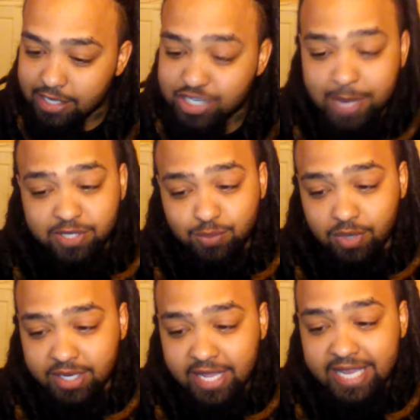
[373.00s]

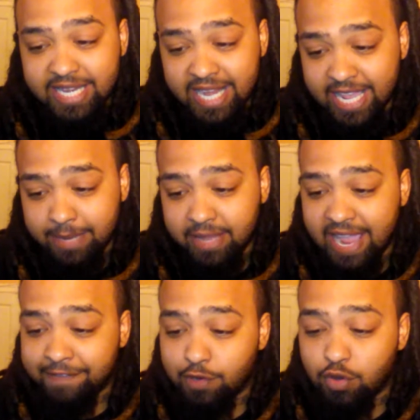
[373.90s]
TRAPPIST-1, named
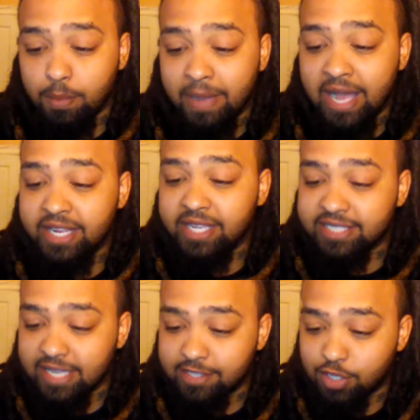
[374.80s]
after a robotic
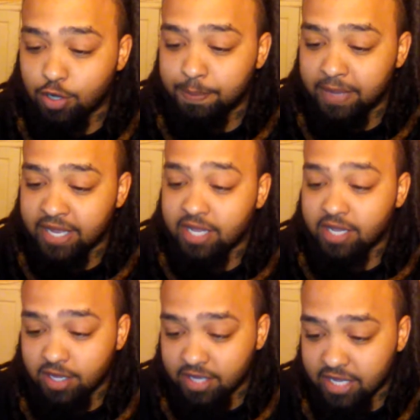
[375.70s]
telescope in
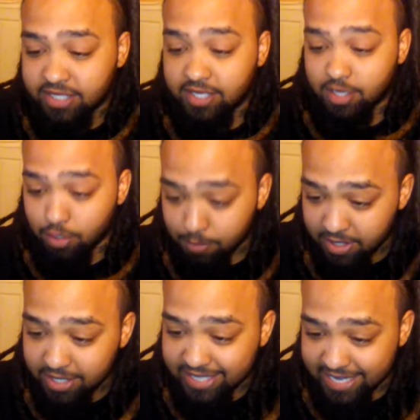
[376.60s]
the
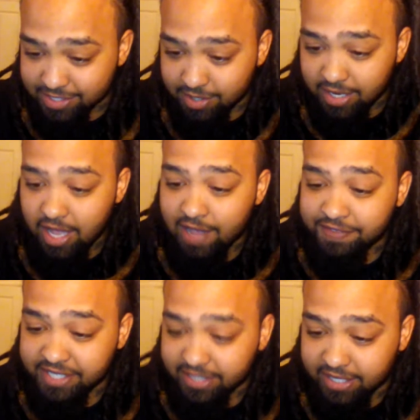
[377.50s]
Atacama Desert
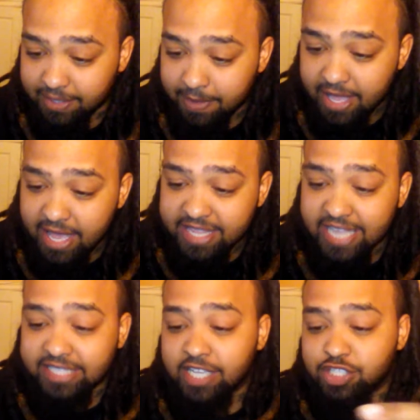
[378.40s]
of Chile,
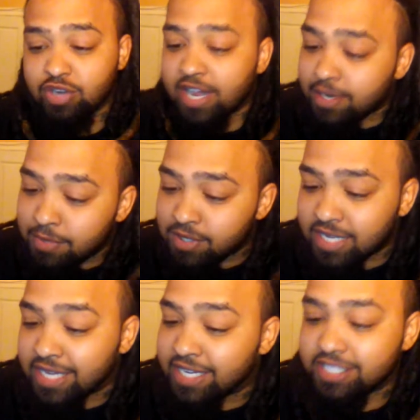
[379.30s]
that the
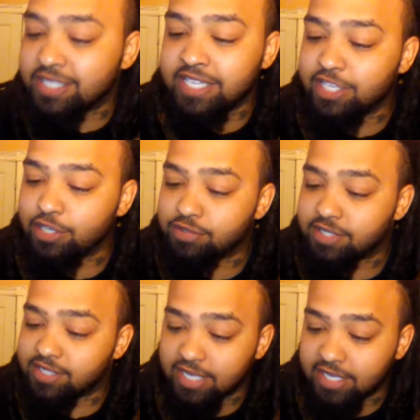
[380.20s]
astronomers initially used
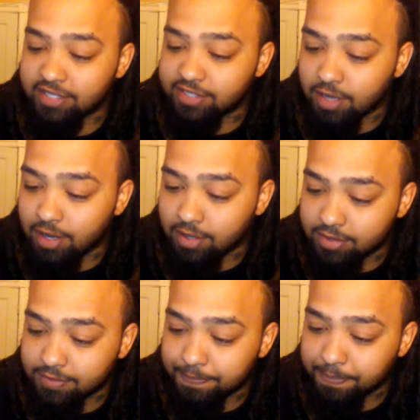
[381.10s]
to study the
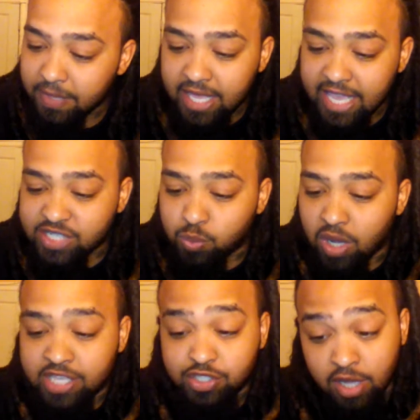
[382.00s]
stars, is
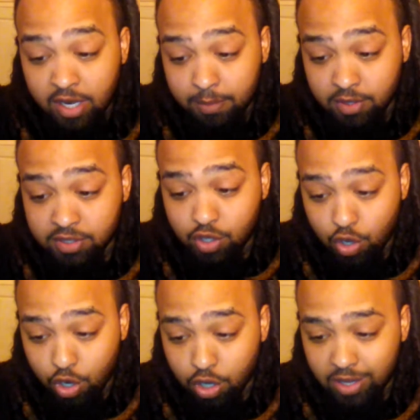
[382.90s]
what astronomers
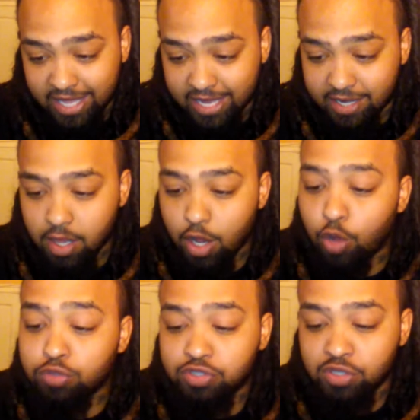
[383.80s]
call an
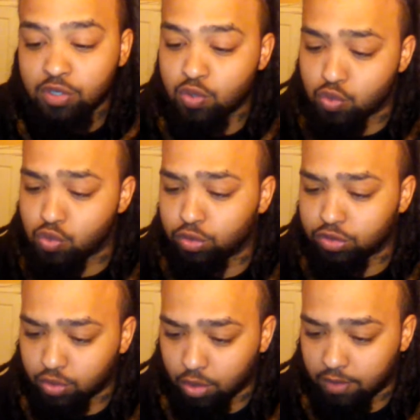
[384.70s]
ultra-cool
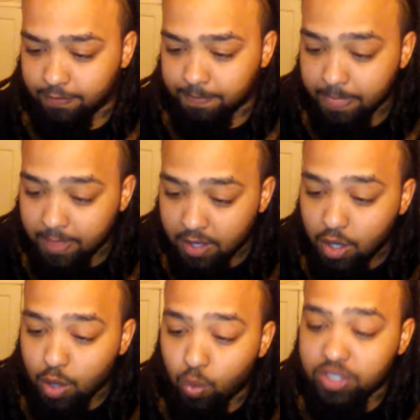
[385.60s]
dwarf,
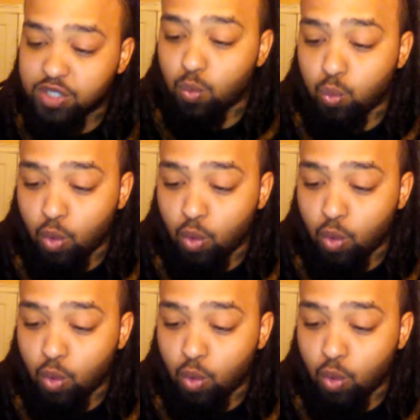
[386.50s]
with